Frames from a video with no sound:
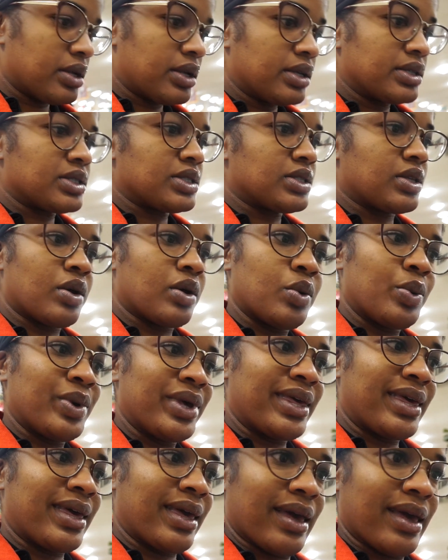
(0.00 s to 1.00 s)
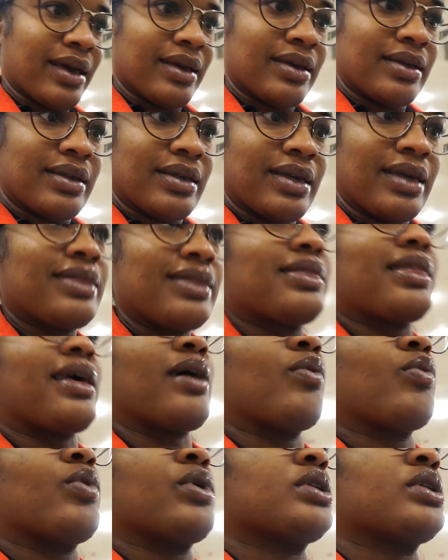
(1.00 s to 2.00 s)
So we can't get that
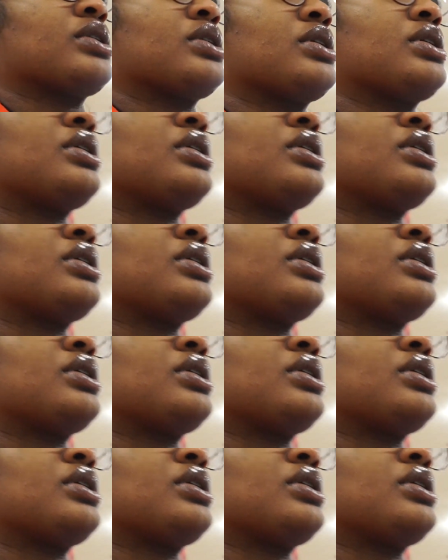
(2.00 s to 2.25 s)
one. Right.